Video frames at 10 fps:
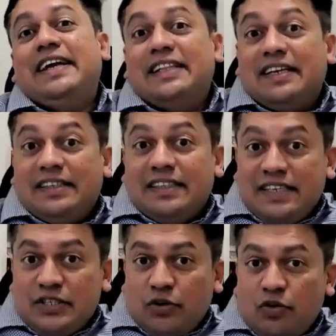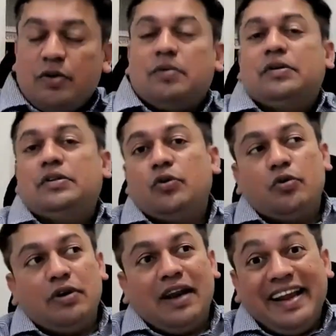There is
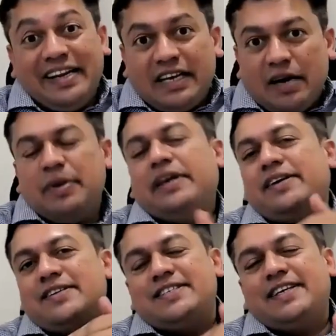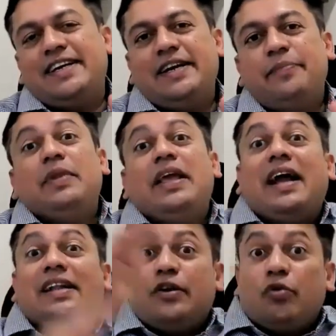no light coming inside,
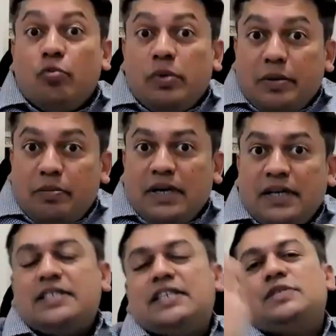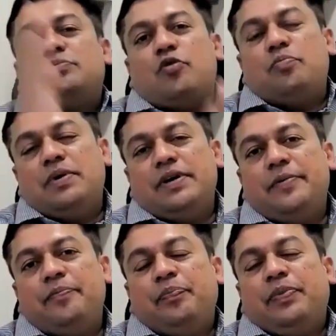and the room temperature is
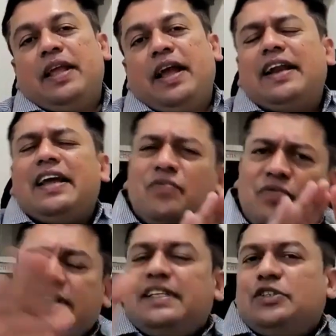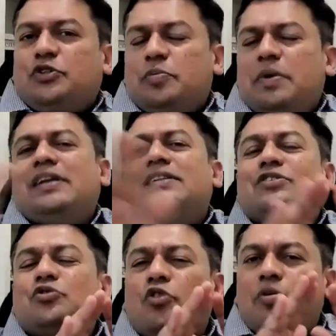proper. Everything should be.
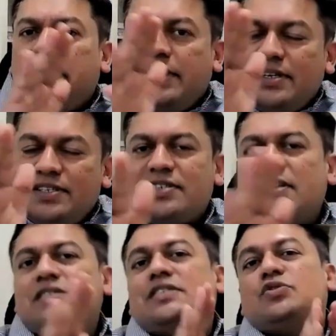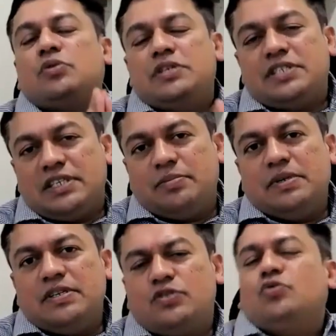There should not be any distractions or
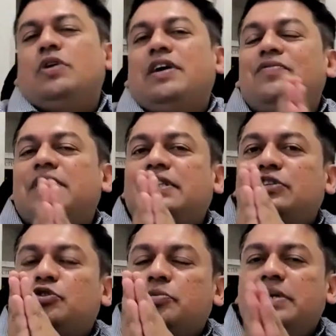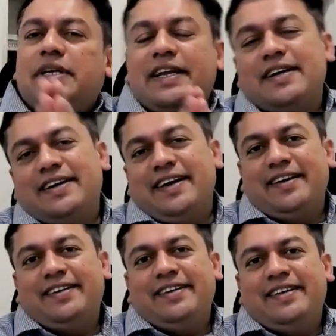disturbance. So everything should be taken care.